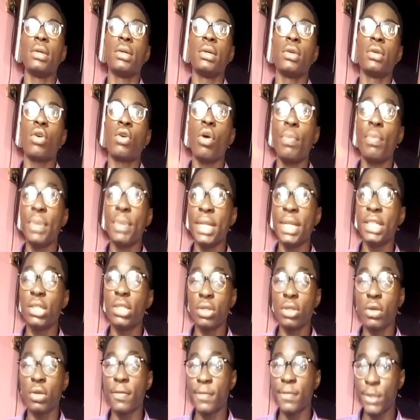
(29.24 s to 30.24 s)

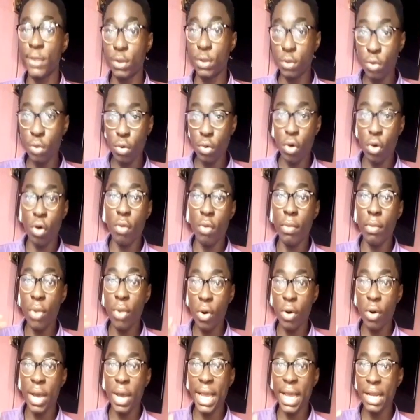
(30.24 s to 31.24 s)
combination of two or
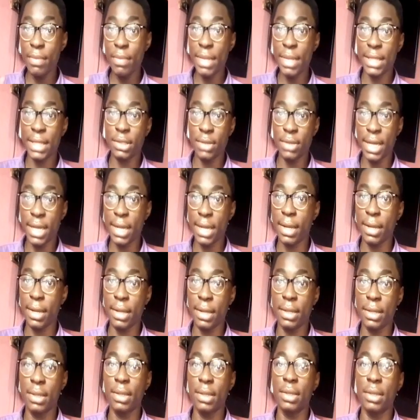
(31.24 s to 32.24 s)
more elements together,
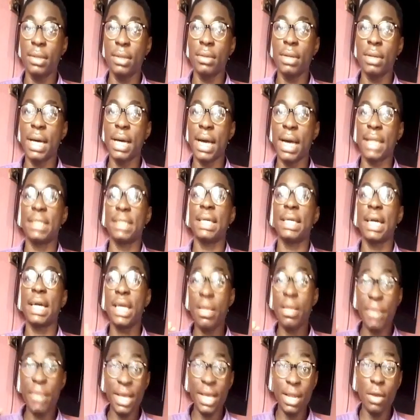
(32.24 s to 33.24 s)
and they are
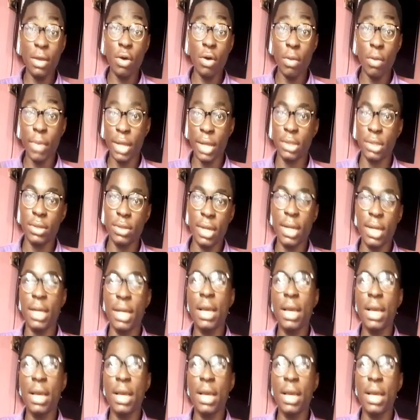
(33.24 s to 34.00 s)
chemically combined together.